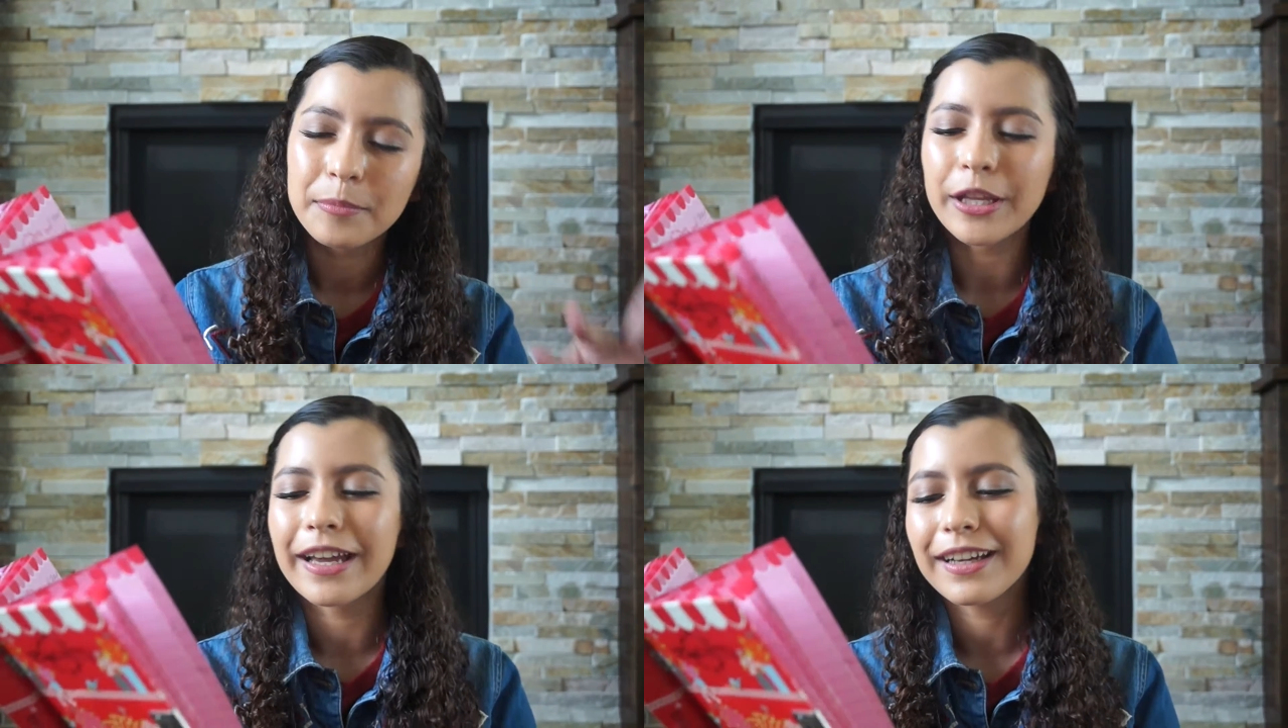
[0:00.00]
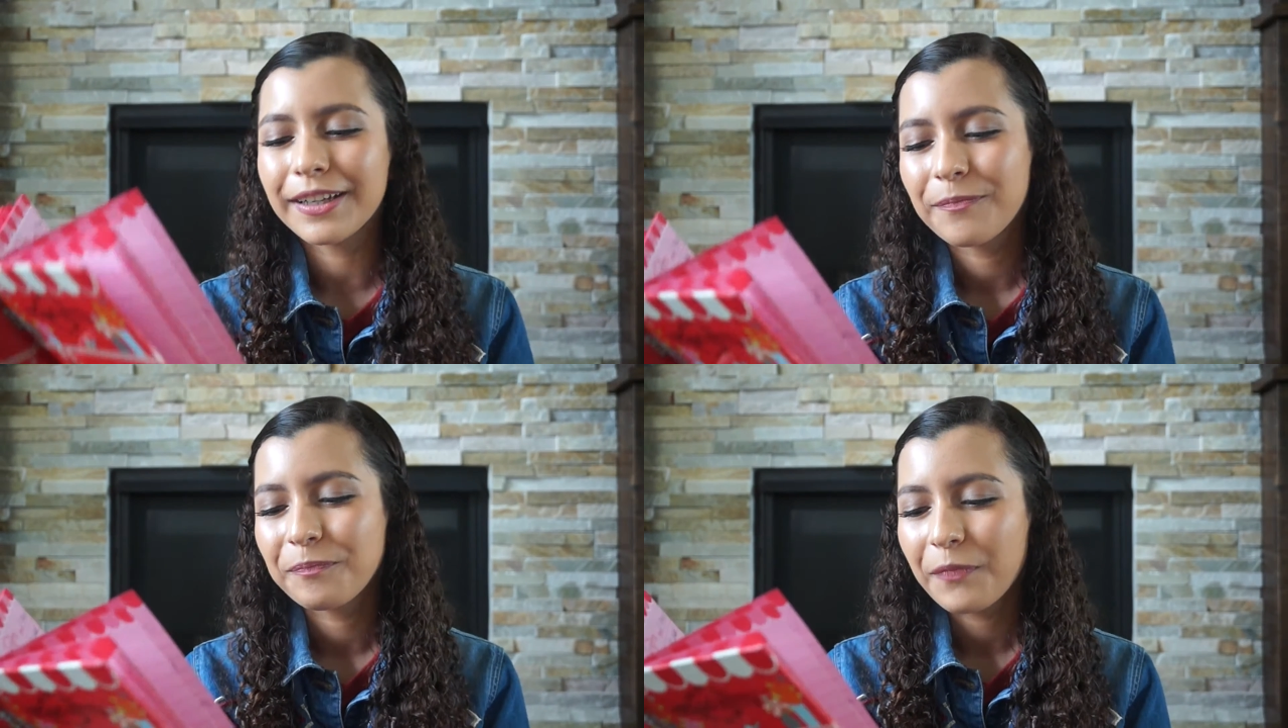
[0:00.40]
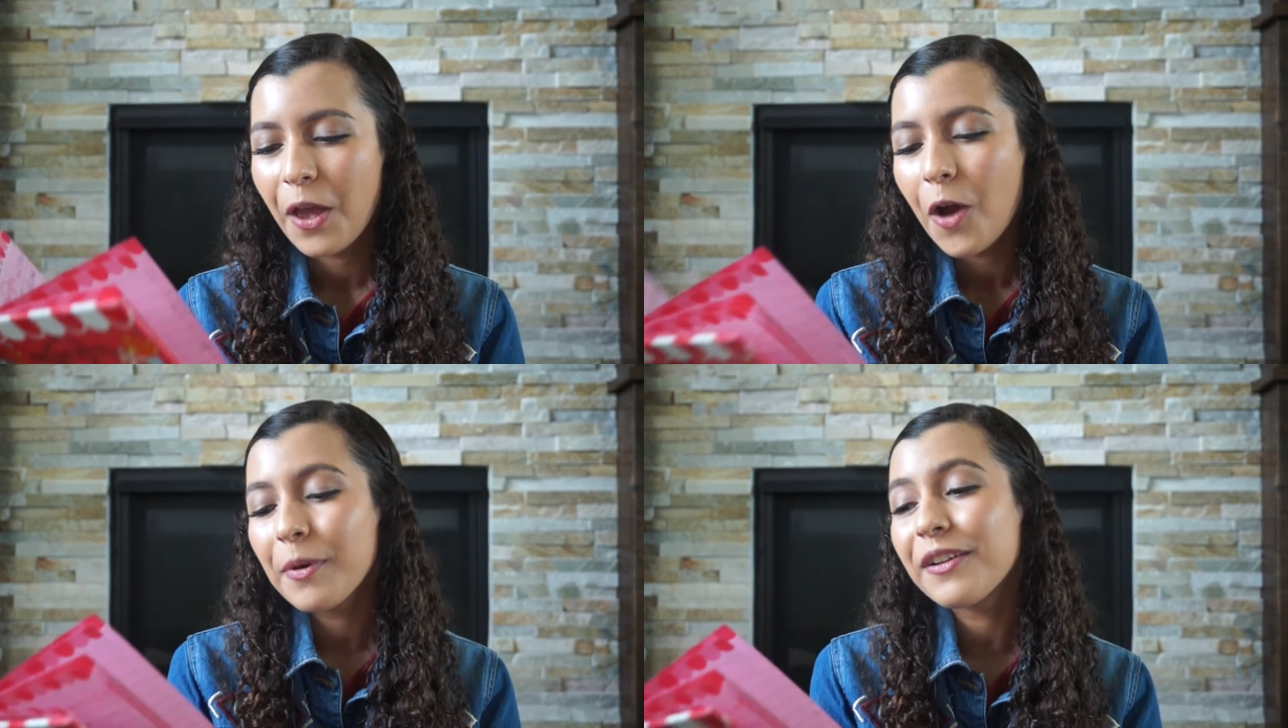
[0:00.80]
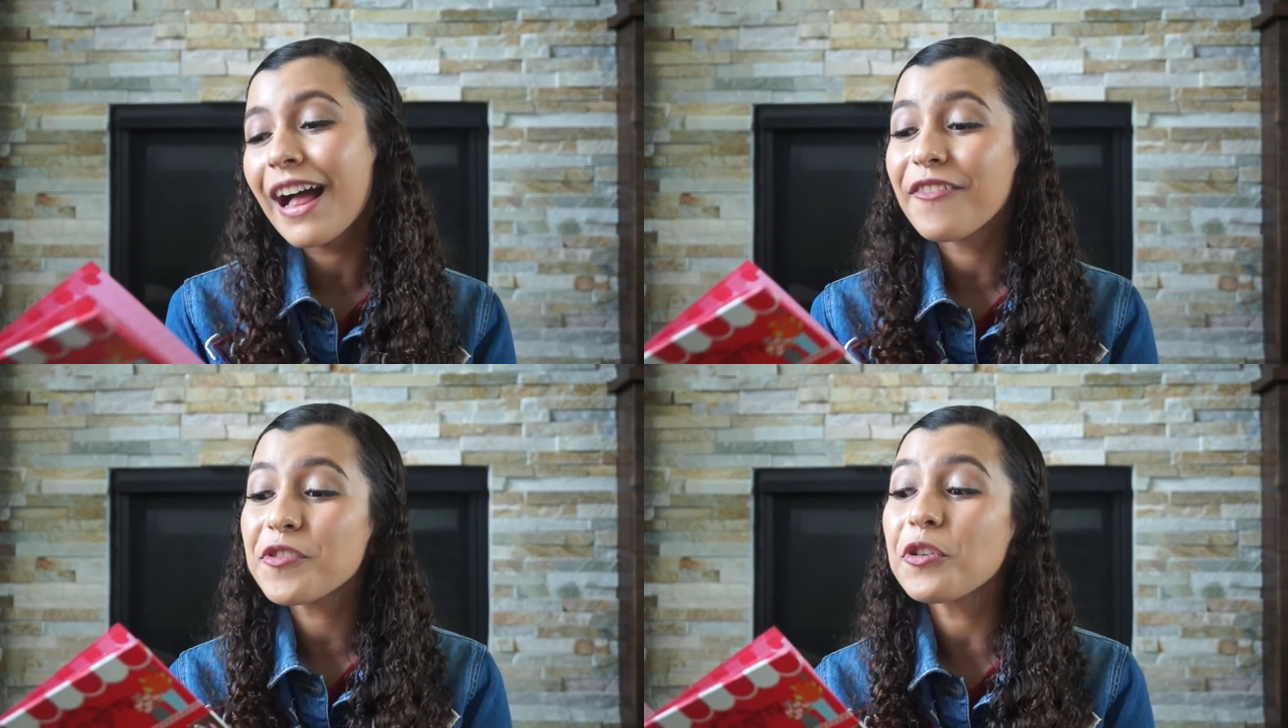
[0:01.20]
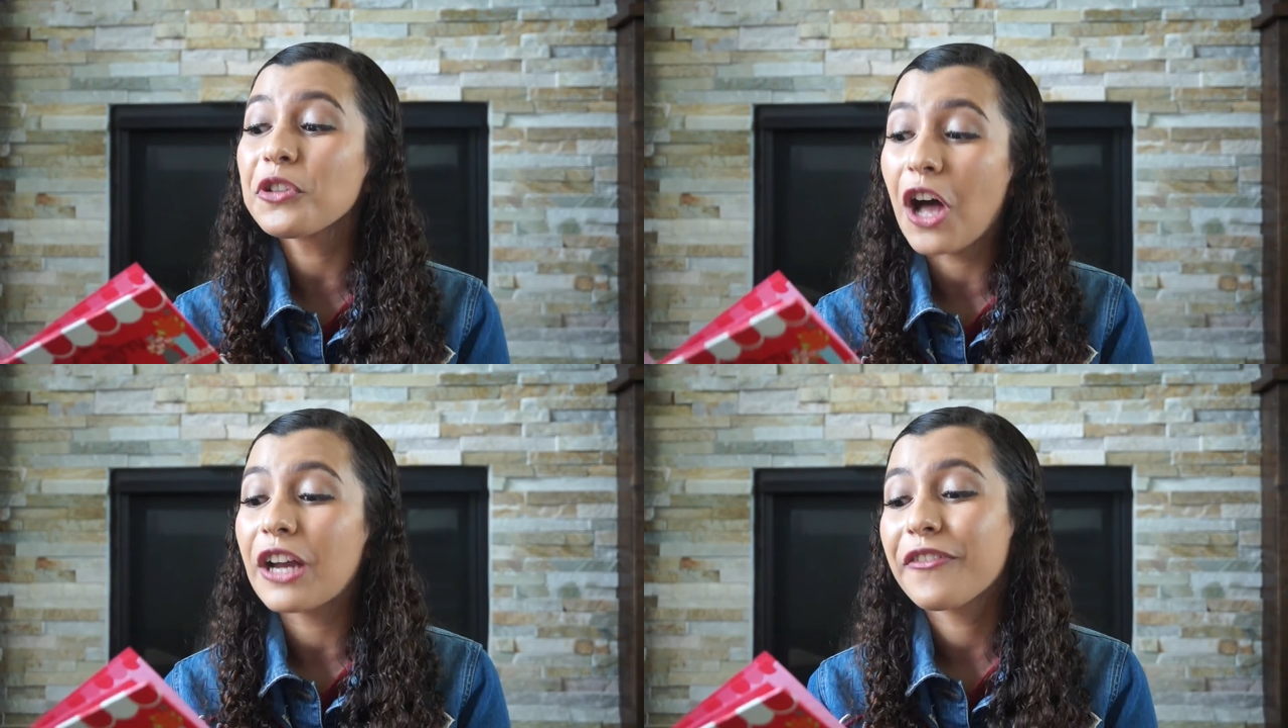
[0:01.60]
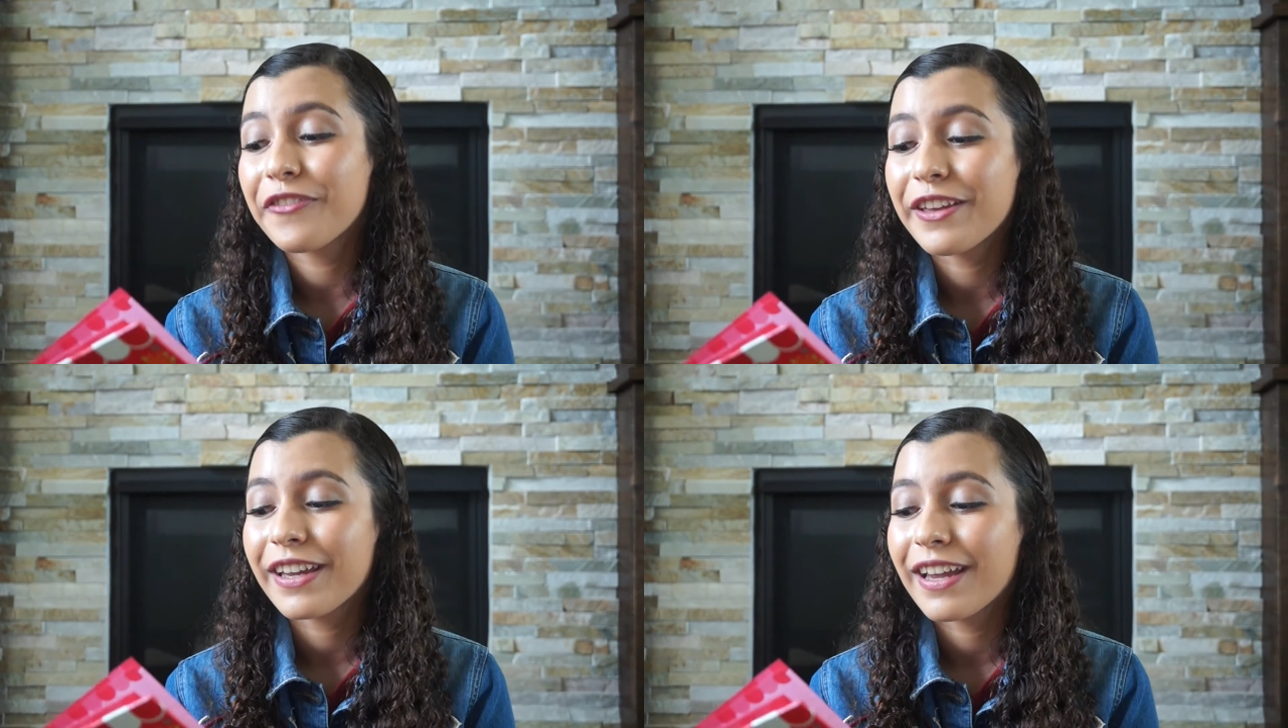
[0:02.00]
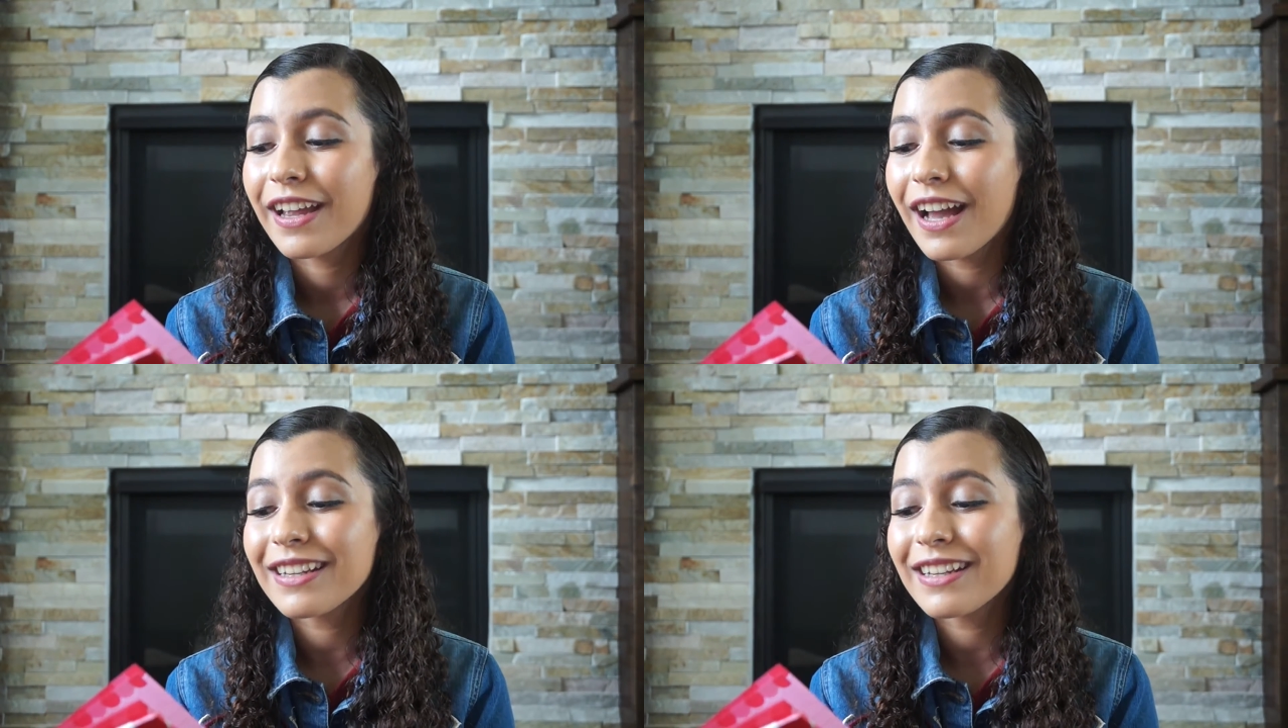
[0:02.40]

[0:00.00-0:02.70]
blank? Well, after a lot of thinking,